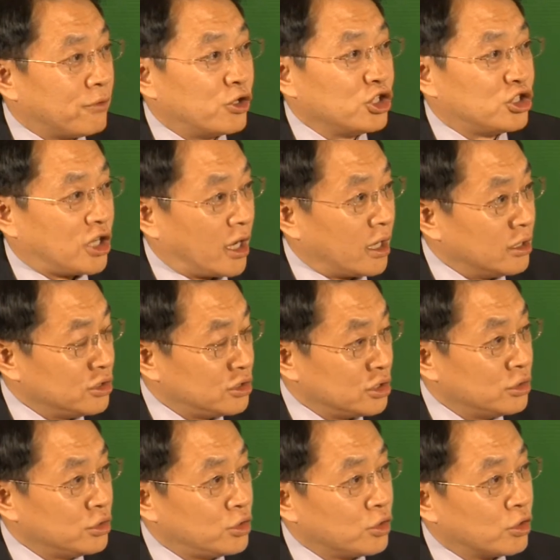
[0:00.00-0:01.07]
very
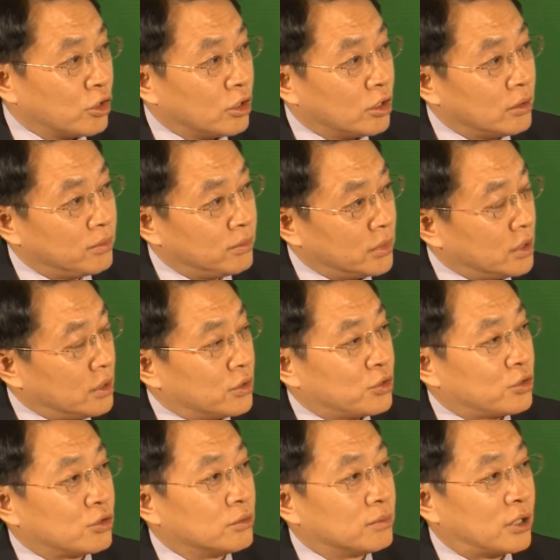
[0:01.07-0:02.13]
challenging job,
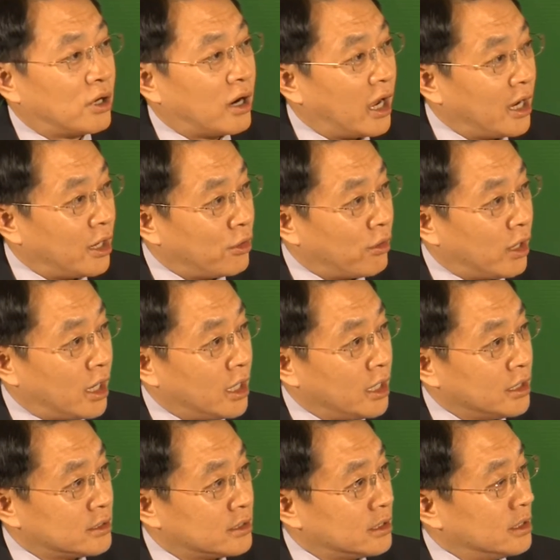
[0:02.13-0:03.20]
super high
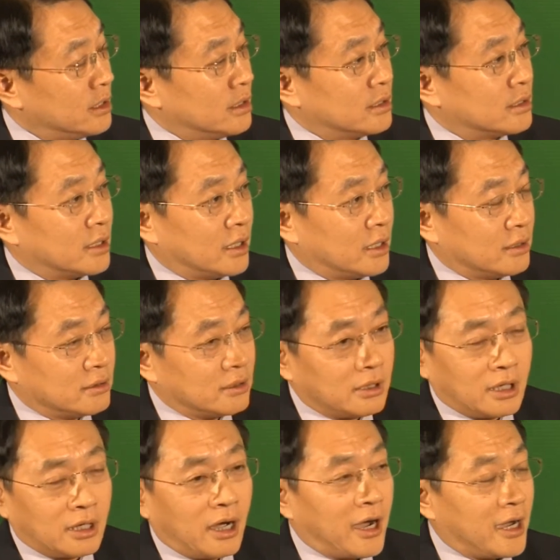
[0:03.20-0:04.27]
rise,
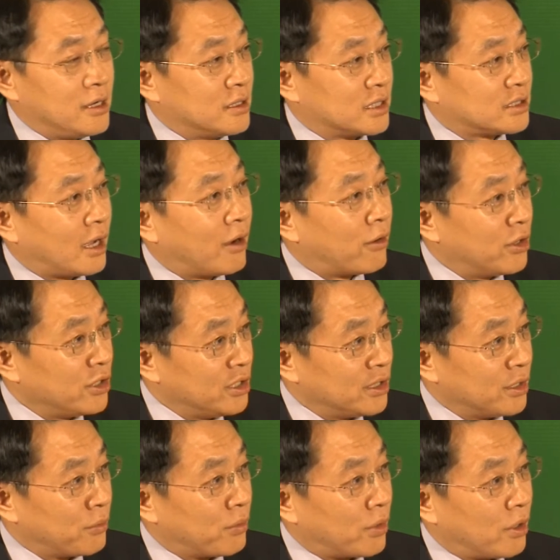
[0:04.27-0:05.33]
the highest tower in
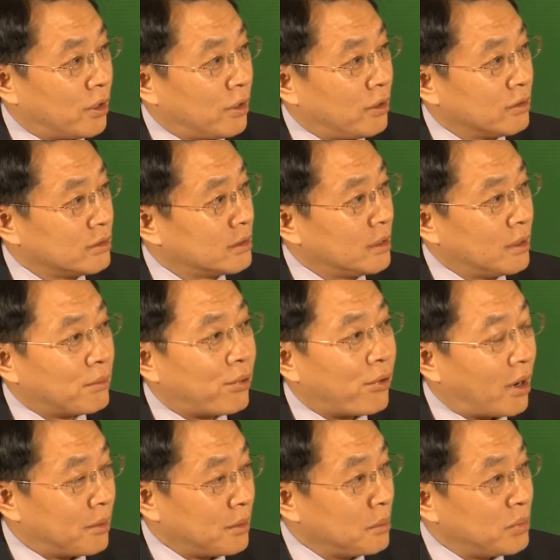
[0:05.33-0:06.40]
the world,
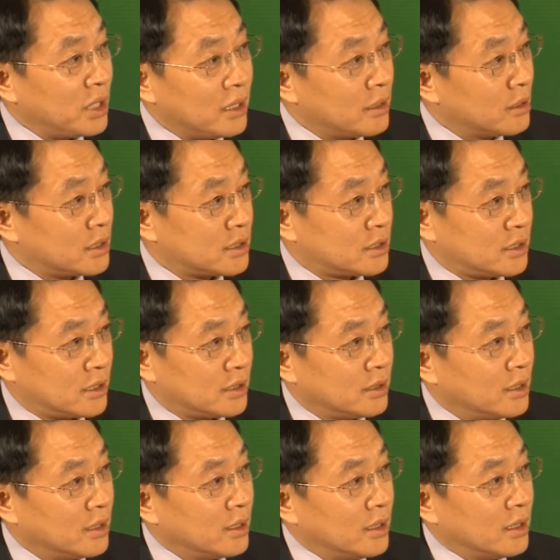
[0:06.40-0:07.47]
probably biggest
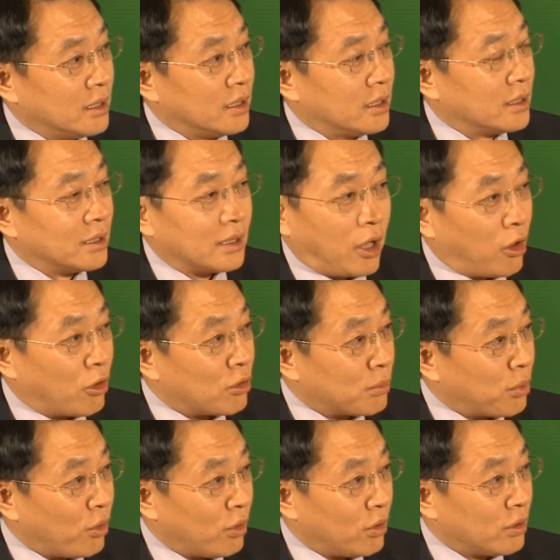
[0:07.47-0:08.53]

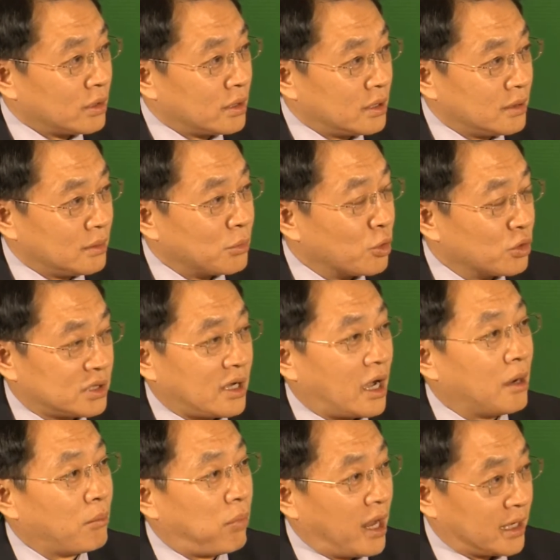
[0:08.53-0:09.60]
airport, most
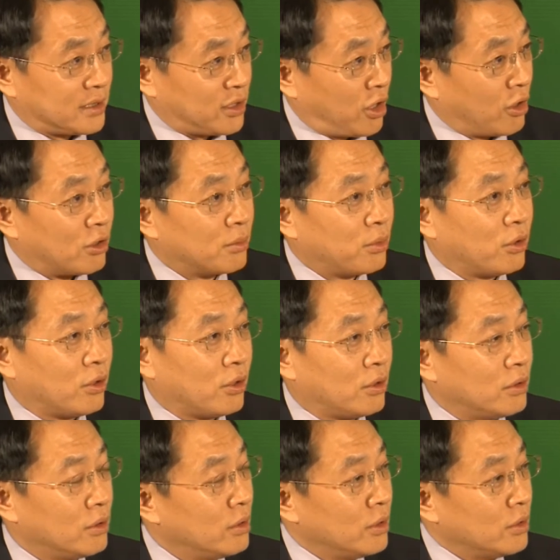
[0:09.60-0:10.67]
complex
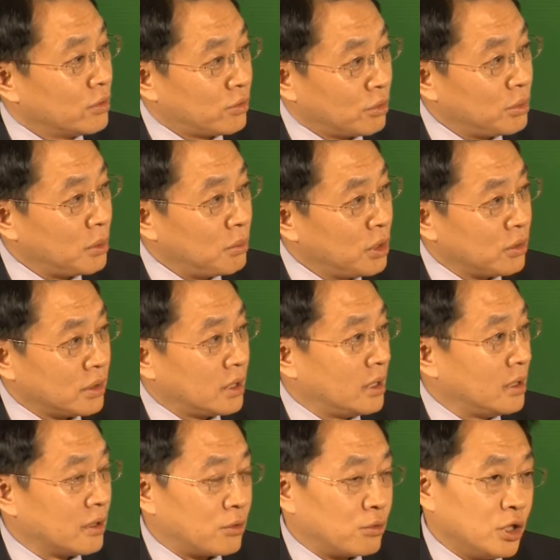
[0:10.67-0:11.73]
airport to be built
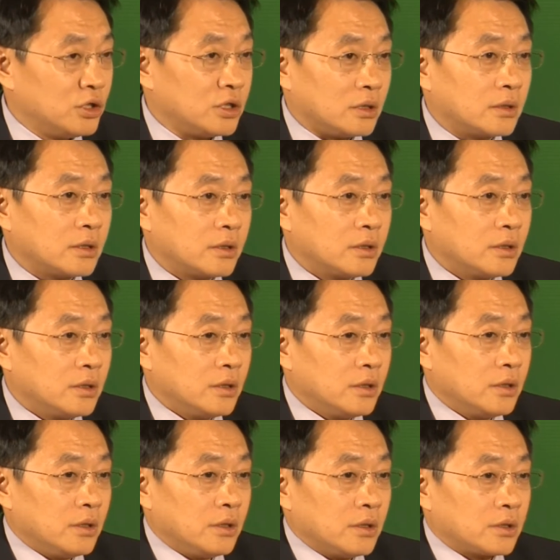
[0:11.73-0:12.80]
in the region.
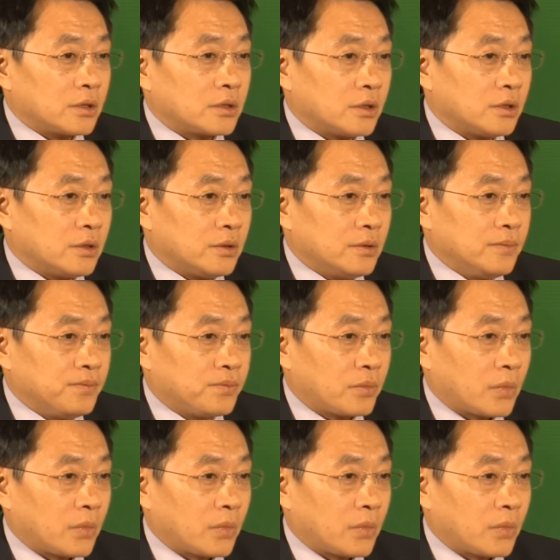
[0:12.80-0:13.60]
So